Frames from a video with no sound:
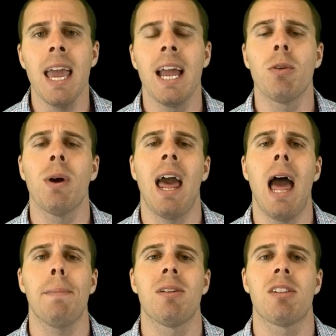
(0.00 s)
And what
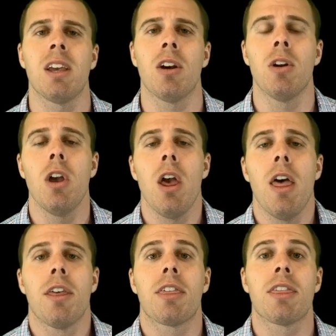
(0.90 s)
happens here,
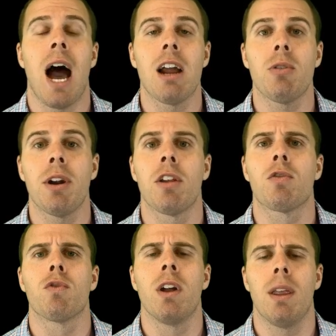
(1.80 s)
the thyroid
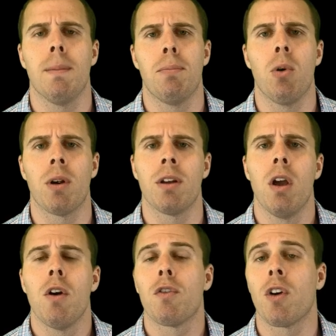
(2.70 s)
is really
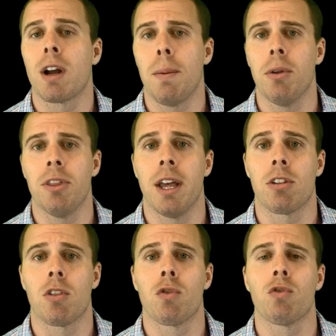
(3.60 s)
important for a couple of
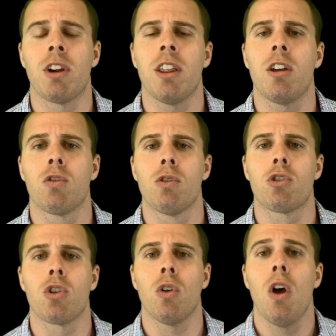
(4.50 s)
things. It's really
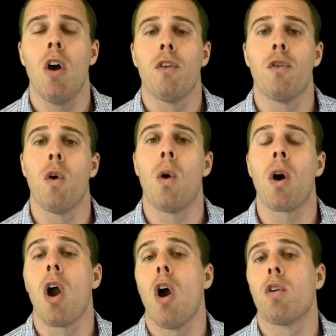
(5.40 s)
crucial
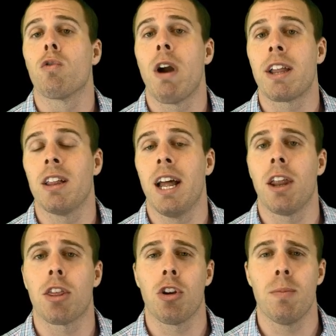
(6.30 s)
for
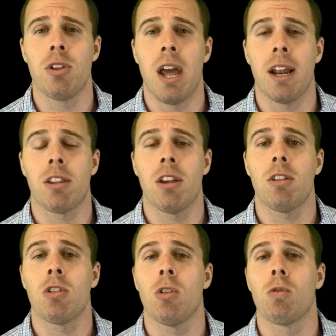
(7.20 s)
regulating thermogenesis,
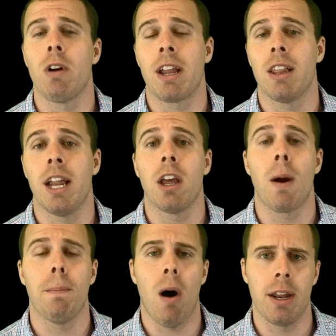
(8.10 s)
so regulating
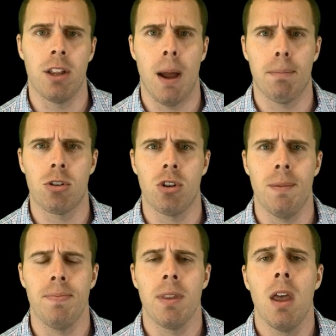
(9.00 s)
our body
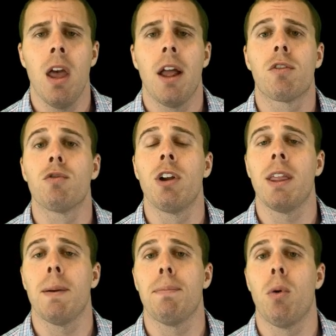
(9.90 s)
temperature. It's
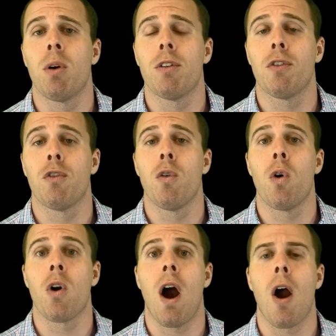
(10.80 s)
really important
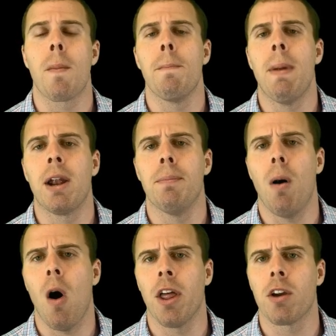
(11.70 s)
for our
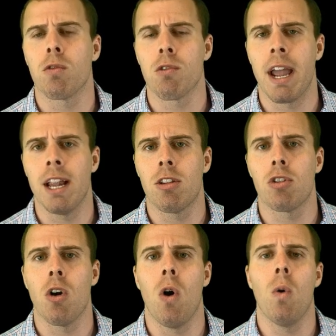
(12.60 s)
metabolic rate,
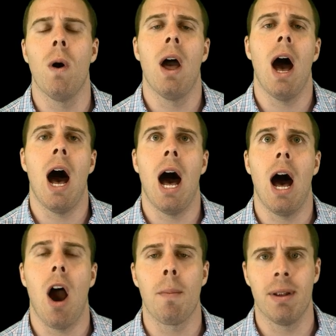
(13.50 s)
so
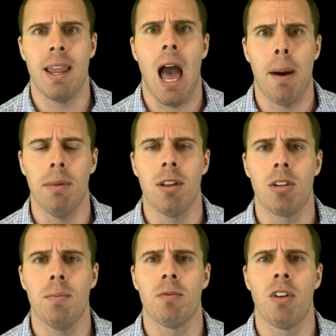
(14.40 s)
our
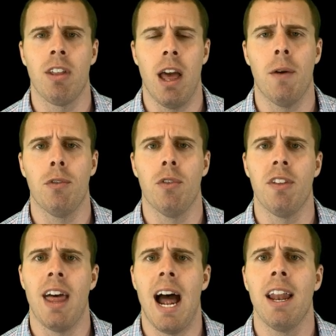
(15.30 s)
metabolism, really helpful for
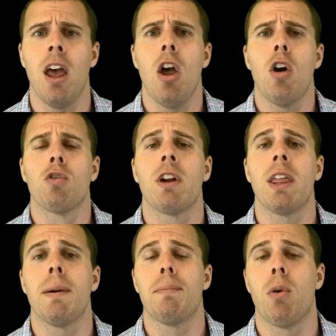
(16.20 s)
that.
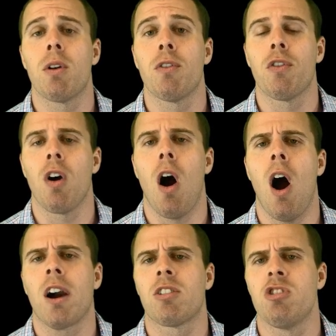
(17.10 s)
Really important for
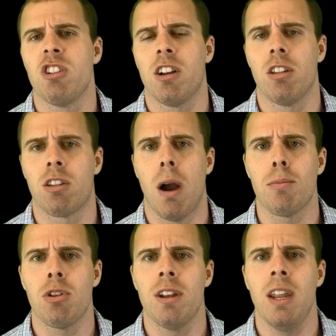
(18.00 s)
oxygen
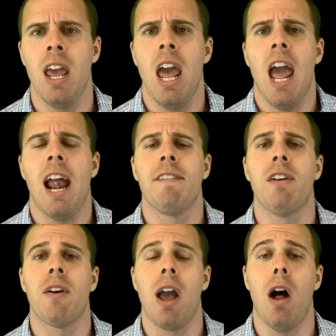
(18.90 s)
consumption, and
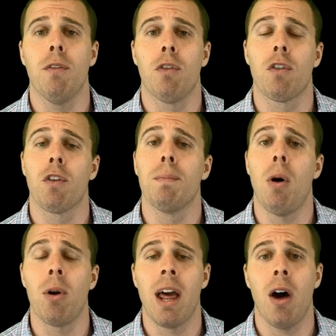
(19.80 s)
very helpful for
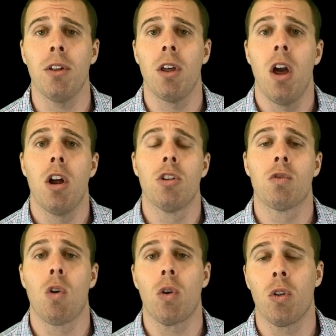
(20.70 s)
bone health,
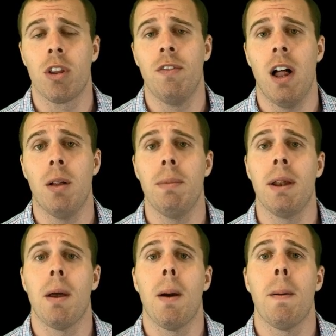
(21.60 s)
neuronal
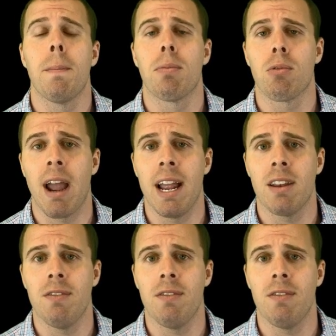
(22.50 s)
development, brain